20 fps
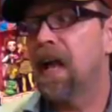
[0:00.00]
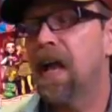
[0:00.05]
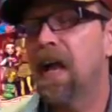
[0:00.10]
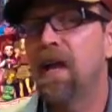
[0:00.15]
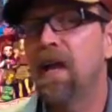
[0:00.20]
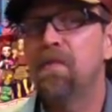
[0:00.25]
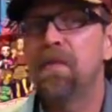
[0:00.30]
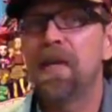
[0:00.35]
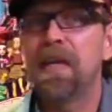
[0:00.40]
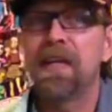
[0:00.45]

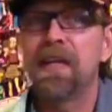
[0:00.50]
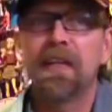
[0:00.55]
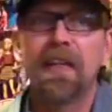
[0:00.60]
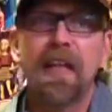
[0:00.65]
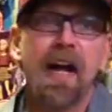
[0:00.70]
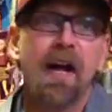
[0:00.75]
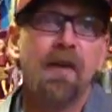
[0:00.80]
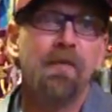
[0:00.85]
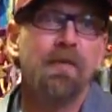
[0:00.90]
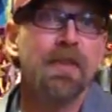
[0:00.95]
I mean, a
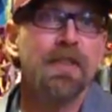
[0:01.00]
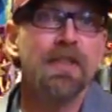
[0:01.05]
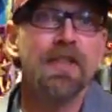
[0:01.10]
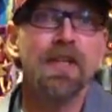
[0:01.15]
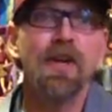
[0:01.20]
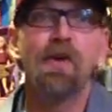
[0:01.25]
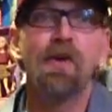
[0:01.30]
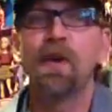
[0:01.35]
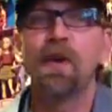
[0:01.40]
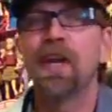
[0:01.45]
lot was
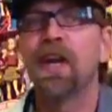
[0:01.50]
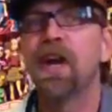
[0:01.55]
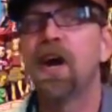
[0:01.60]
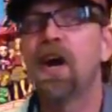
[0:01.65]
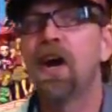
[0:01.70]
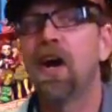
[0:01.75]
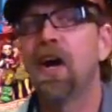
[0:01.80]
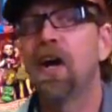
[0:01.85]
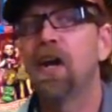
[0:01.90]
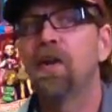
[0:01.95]
going
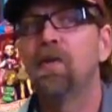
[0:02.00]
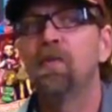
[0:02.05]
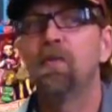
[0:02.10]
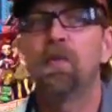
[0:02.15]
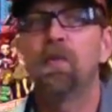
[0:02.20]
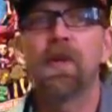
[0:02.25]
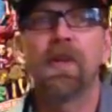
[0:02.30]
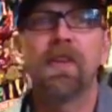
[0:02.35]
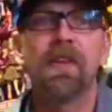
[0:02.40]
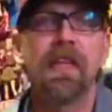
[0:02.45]
on
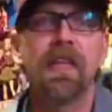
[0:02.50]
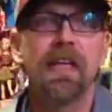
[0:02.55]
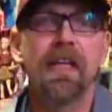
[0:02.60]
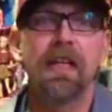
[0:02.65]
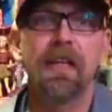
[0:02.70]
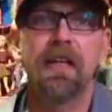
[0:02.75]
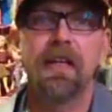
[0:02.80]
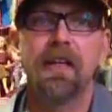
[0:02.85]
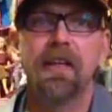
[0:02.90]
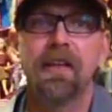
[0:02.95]

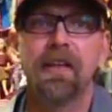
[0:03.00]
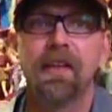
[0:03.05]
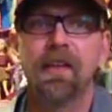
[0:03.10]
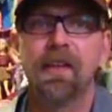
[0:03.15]
within